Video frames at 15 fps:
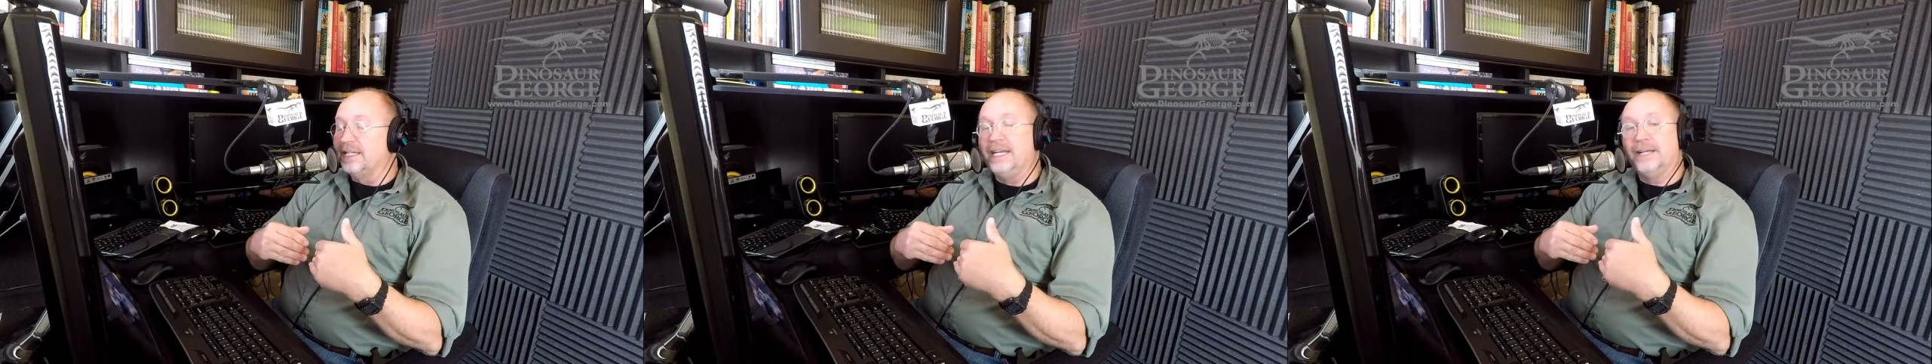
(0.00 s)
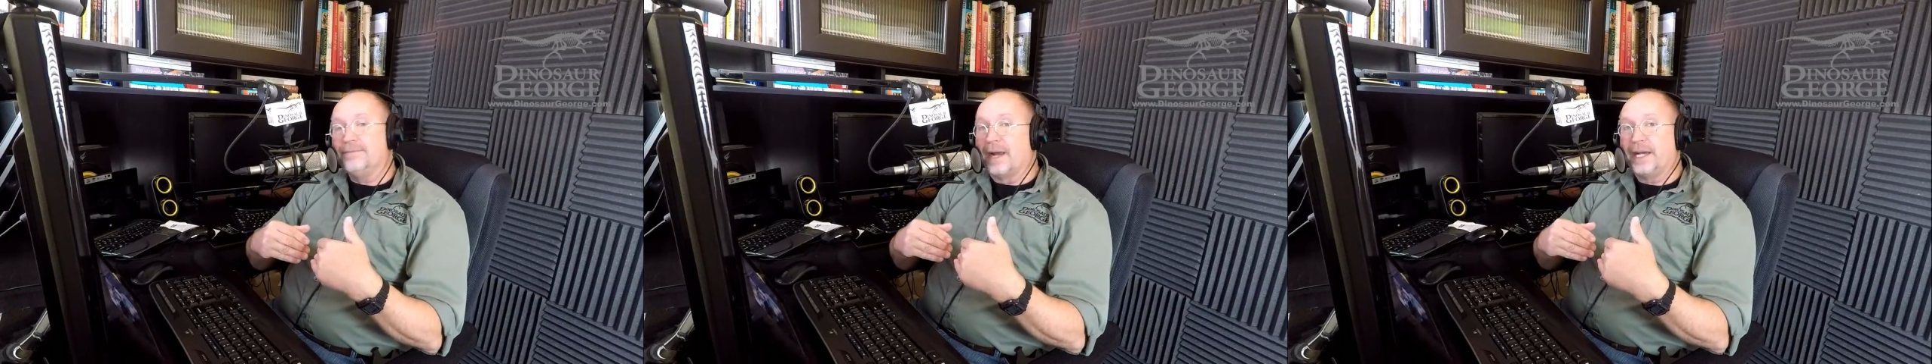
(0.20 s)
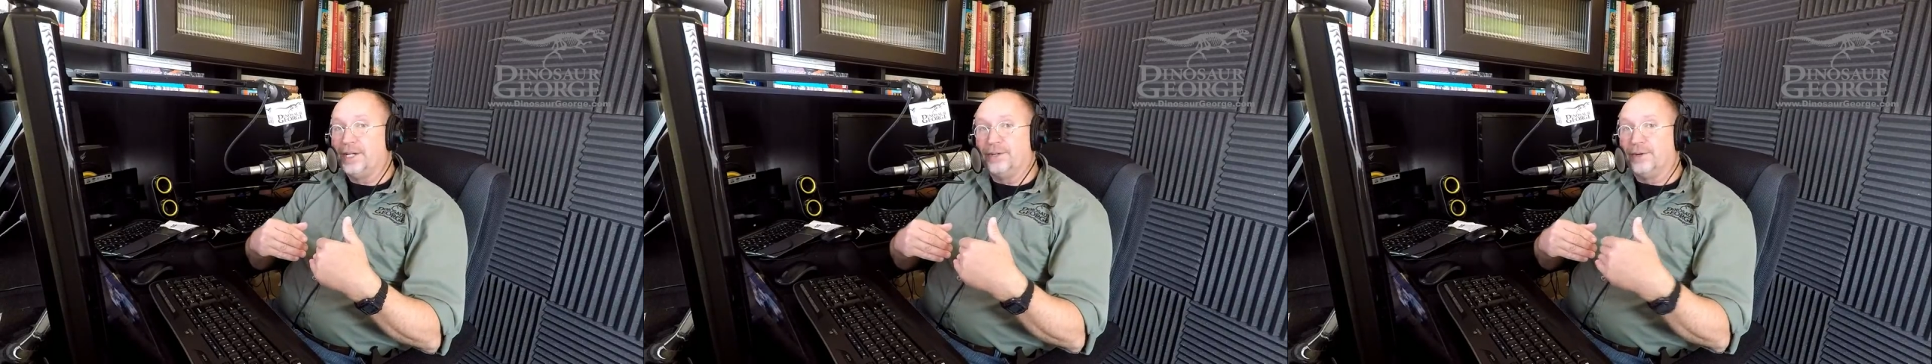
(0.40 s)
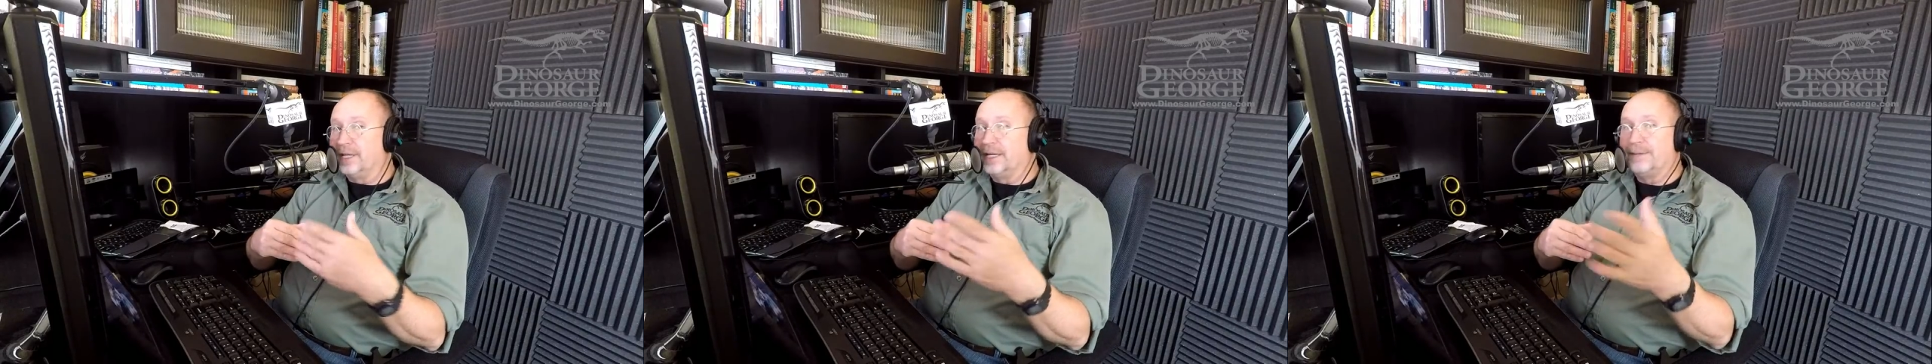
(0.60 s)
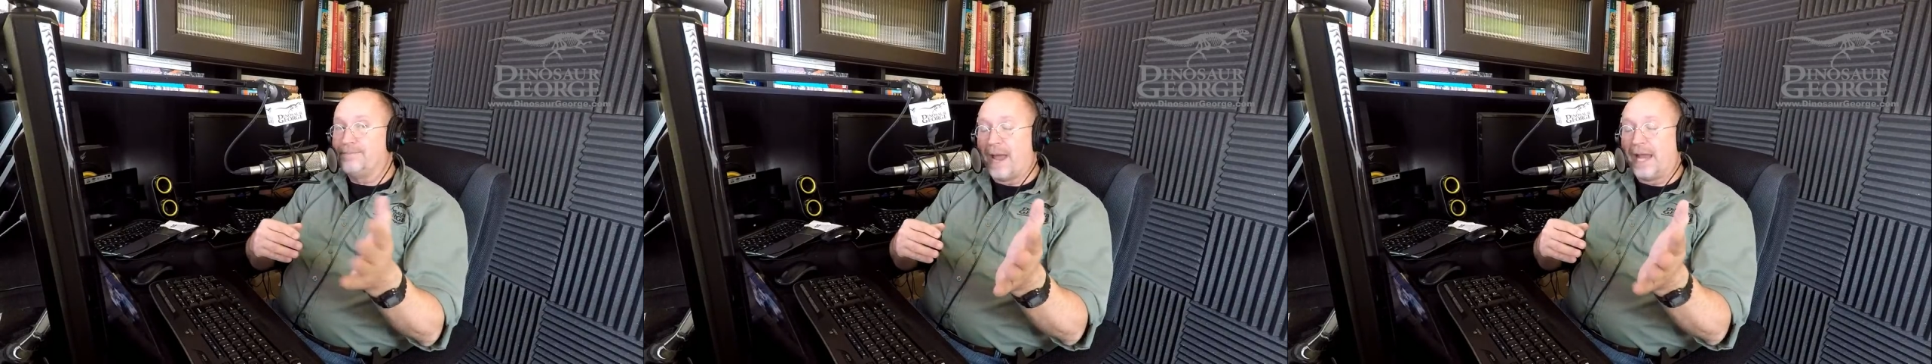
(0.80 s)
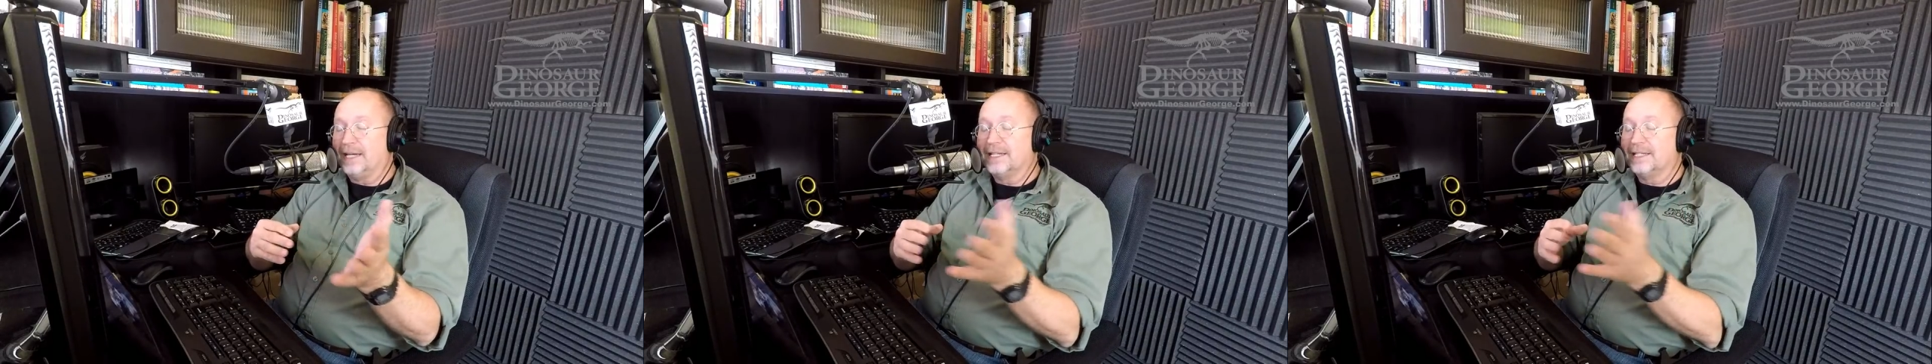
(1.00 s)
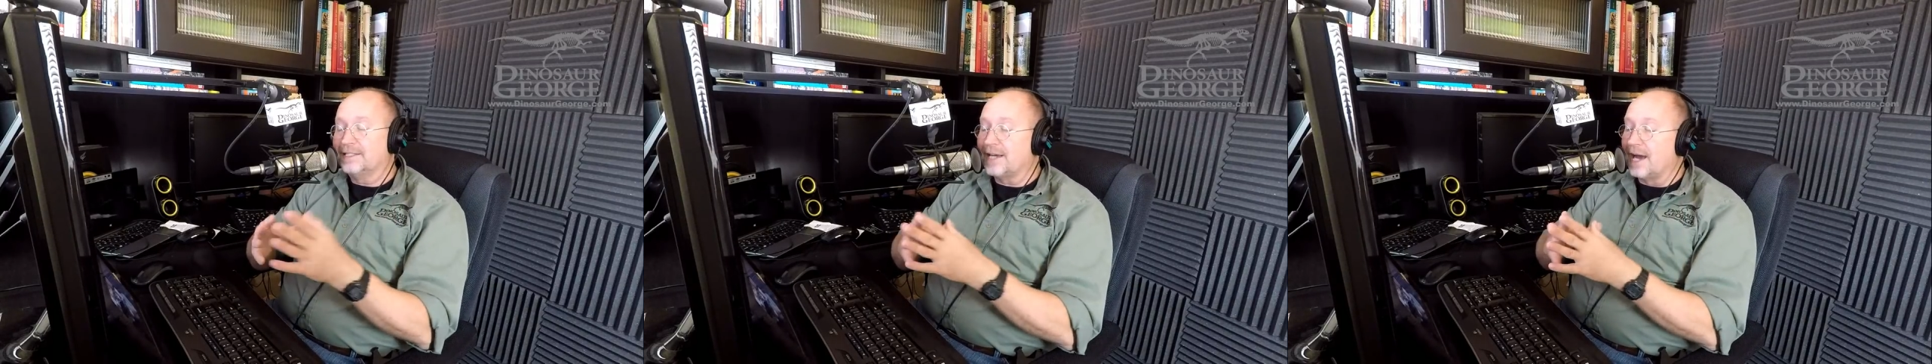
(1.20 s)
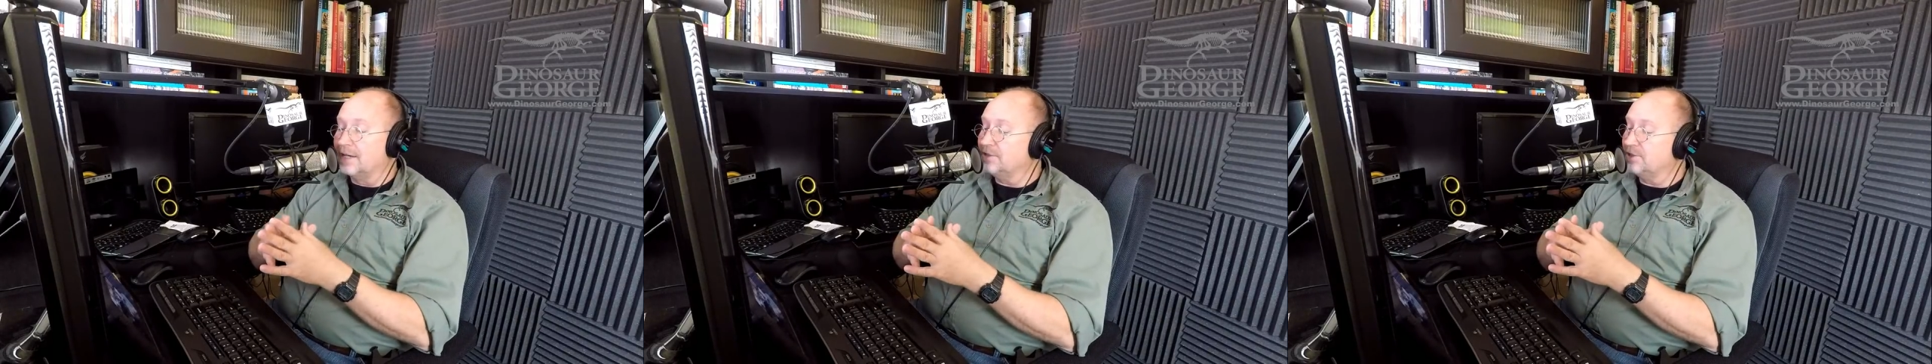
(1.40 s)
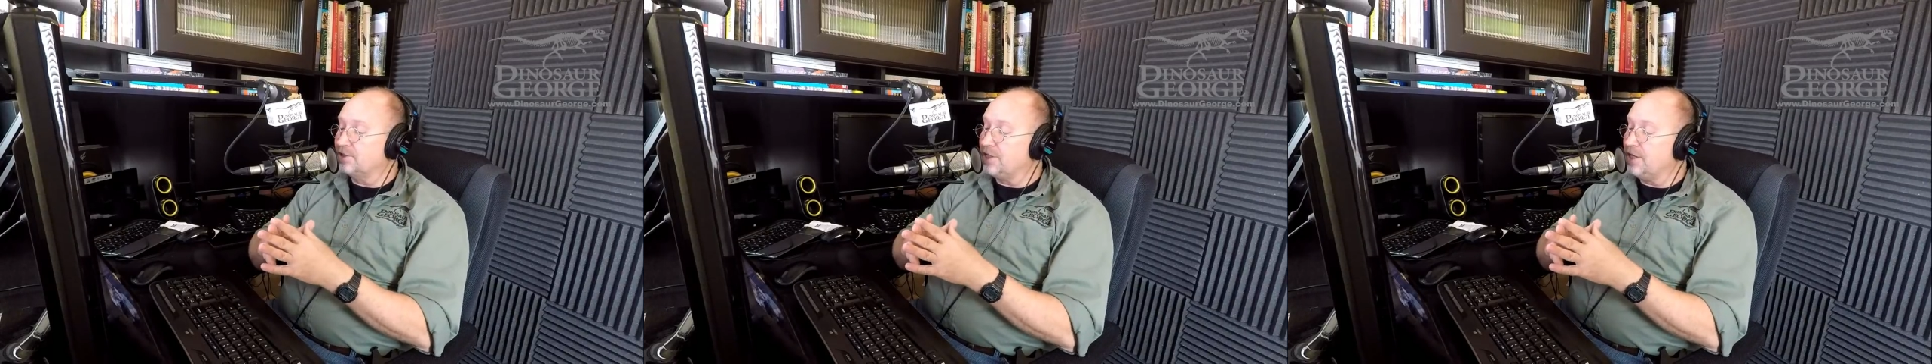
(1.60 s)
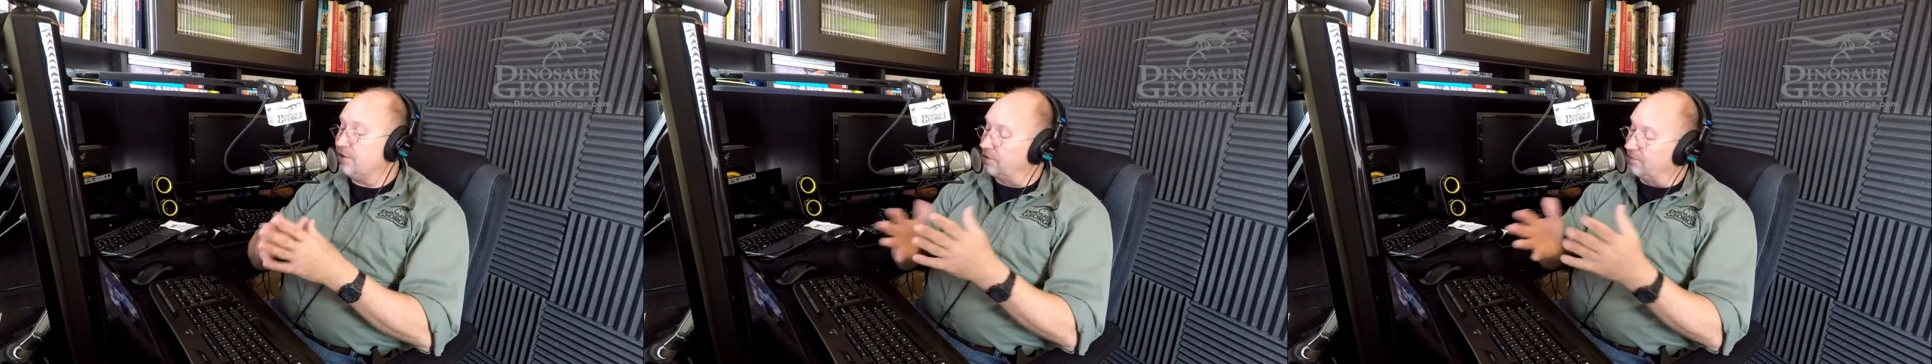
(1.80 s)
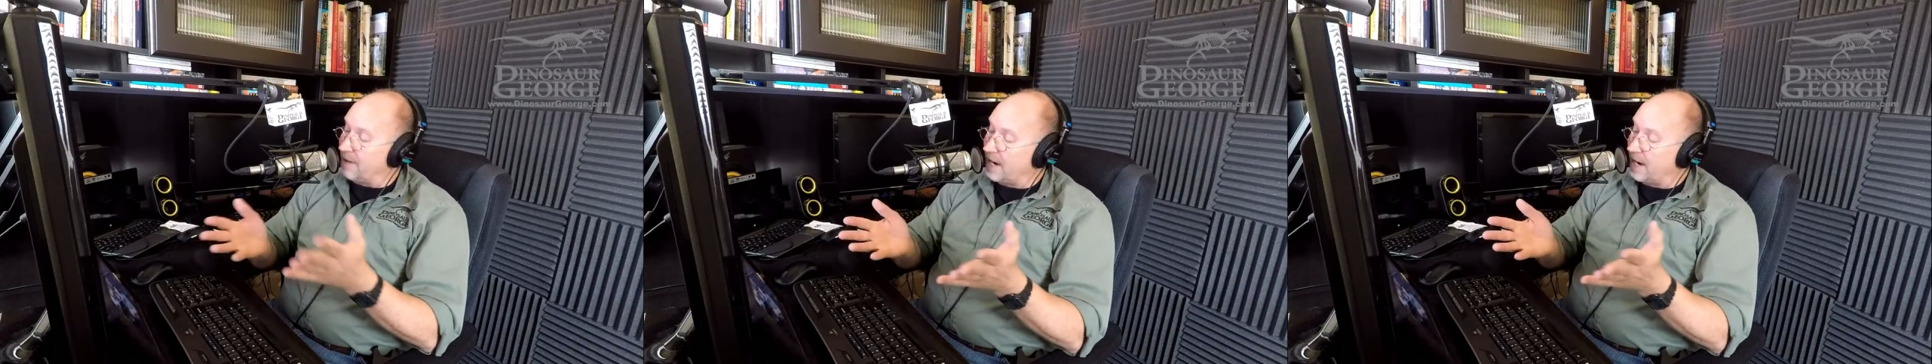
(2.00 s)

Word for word: and get my degree in paleontology either.